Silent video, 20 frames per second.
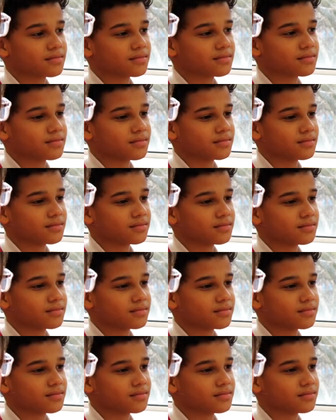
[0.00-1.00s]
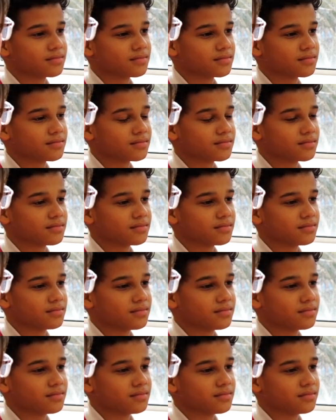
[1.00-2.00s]

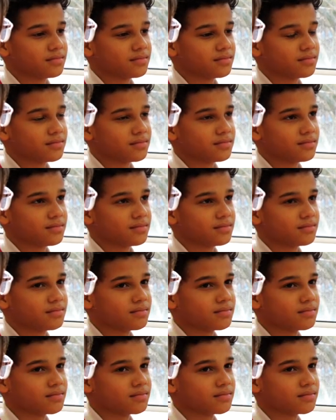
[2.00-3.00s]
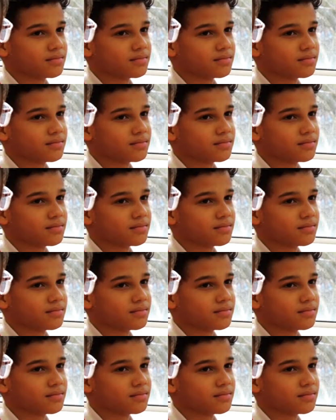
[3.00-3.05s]
(not speaking)